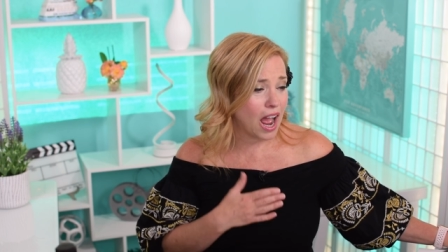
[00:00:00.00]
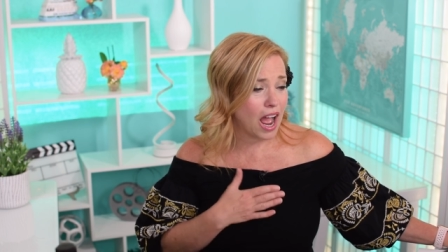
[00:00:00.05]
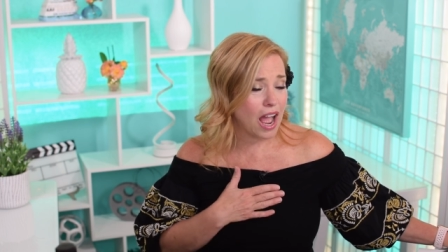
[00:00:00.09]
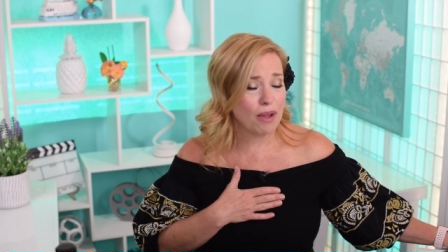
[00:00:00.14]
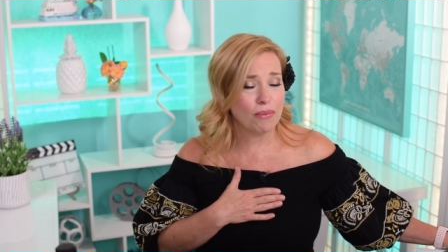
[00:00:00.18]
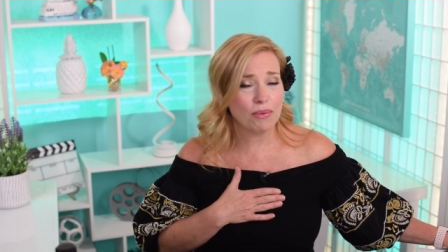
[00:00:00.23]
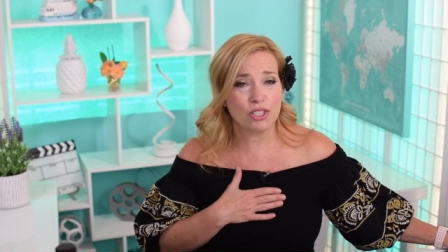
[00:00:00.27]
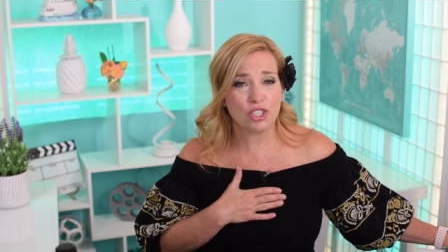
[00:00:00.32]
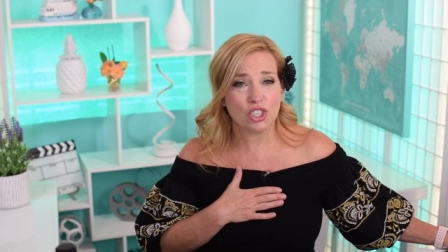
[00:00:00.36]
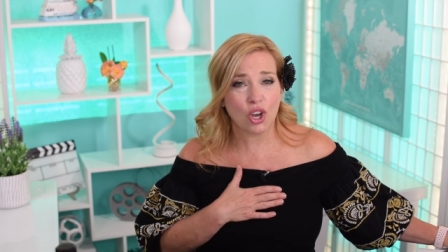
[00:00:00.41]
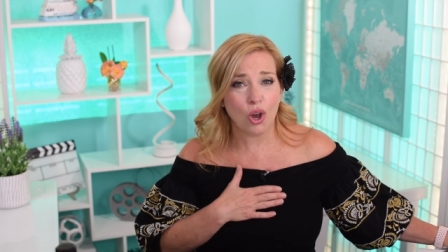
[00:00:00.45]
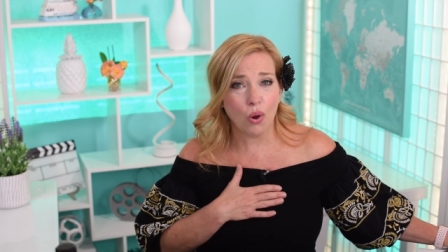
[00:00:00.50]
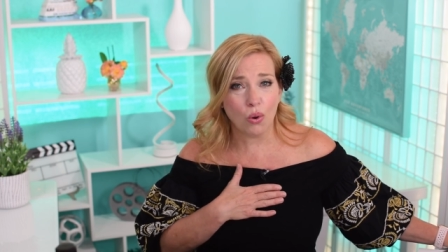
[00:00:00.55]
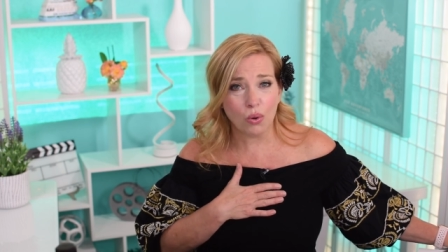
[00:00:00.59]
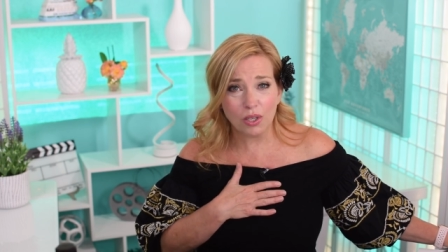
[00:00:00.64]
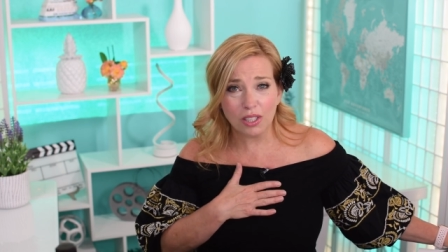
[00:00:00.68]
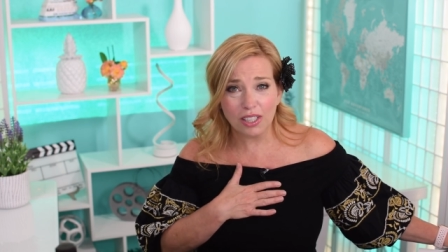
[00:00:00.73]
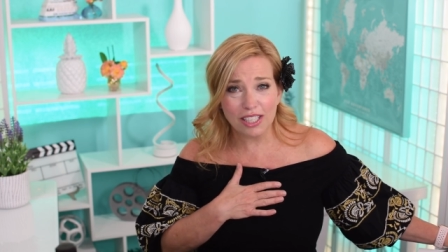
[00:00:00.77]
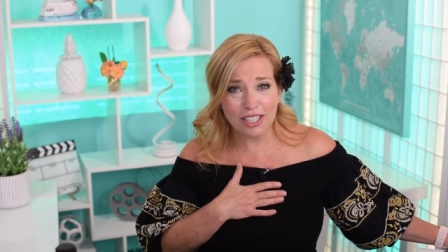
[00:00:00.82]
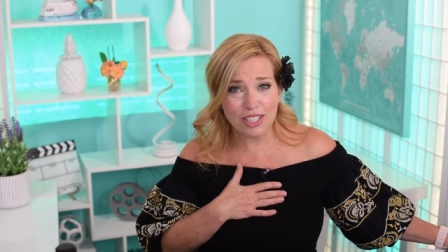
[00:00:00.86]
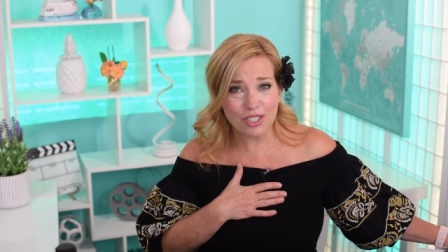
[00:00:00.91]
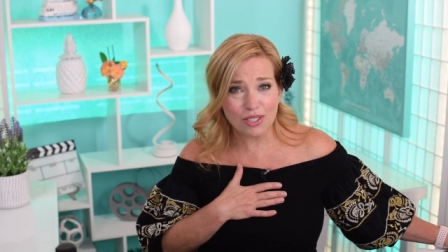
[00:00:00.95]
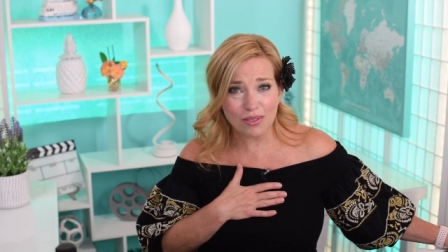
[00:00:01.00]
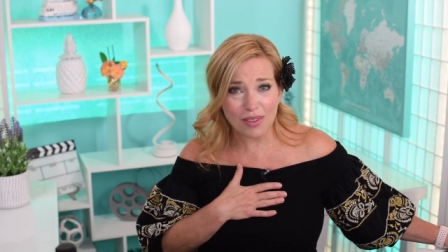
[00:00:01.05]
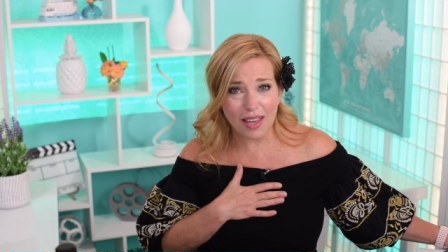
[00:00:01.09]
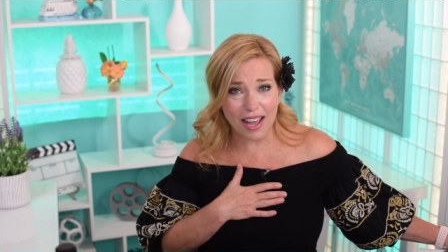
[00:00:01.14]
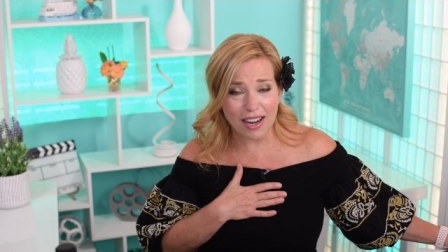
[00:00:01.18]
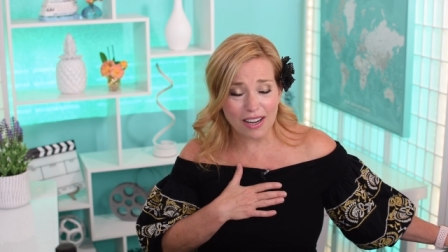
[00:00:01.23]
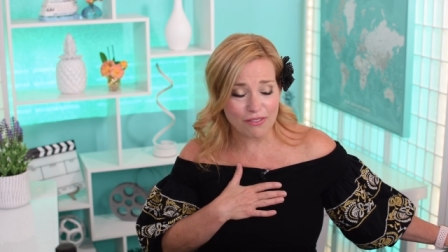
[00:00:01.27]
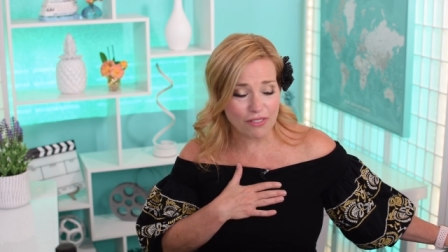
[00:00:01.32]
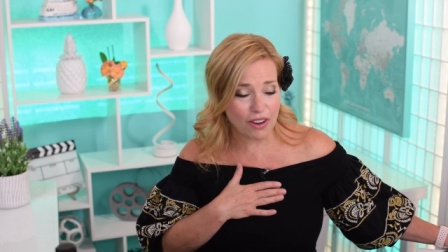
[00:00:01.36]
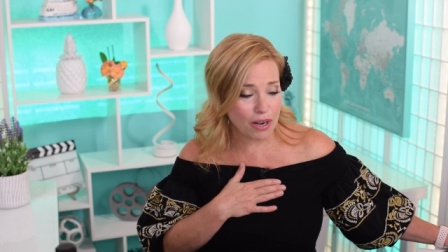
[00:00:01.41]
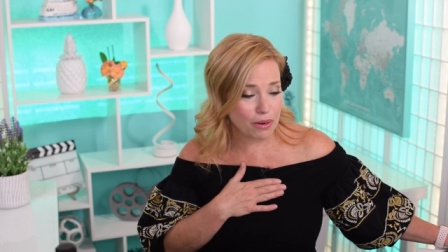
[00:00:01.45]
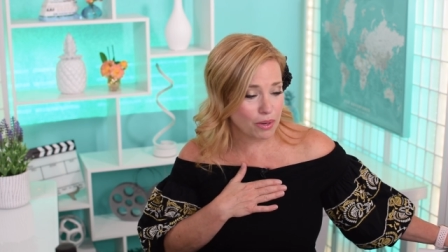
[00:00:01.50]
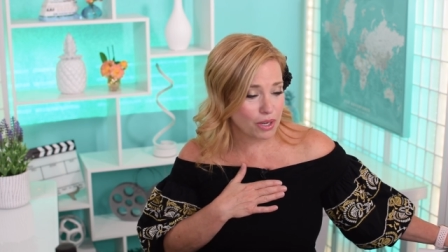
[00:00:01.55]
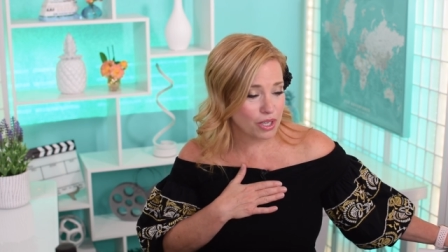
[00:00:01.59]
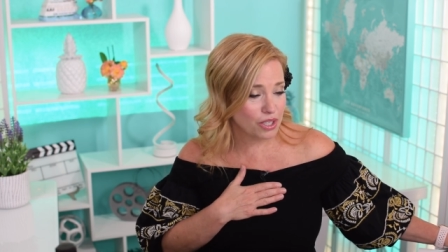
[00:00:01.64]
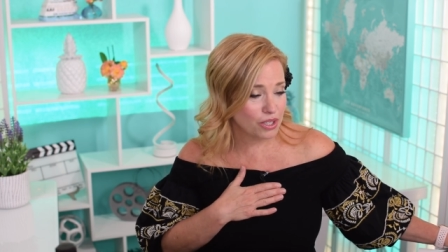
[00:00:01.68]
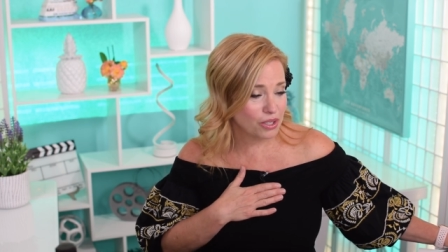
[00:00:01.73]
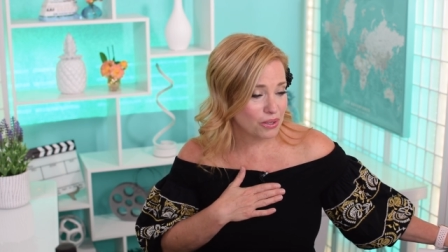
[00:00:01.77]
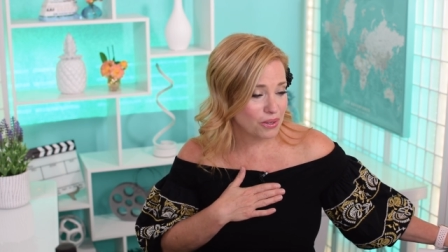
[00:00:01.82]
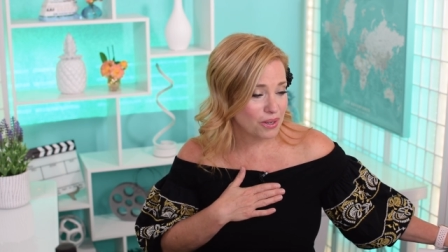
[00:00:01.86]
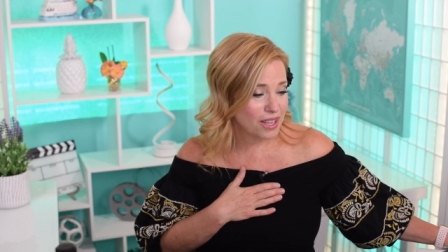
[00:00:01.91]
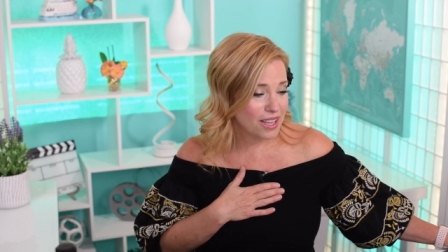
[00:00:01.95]
I would totally do that if I were
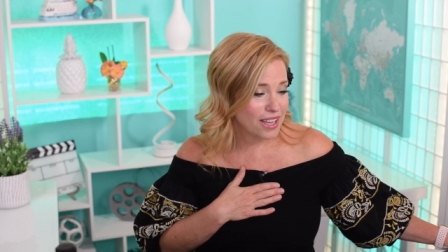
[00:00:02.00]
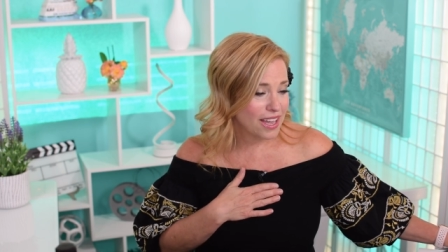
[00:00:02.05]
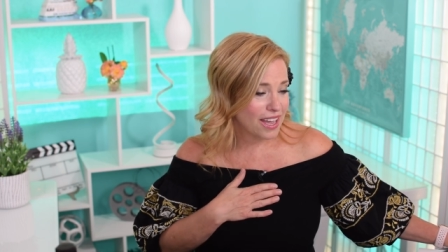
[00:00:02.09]
you.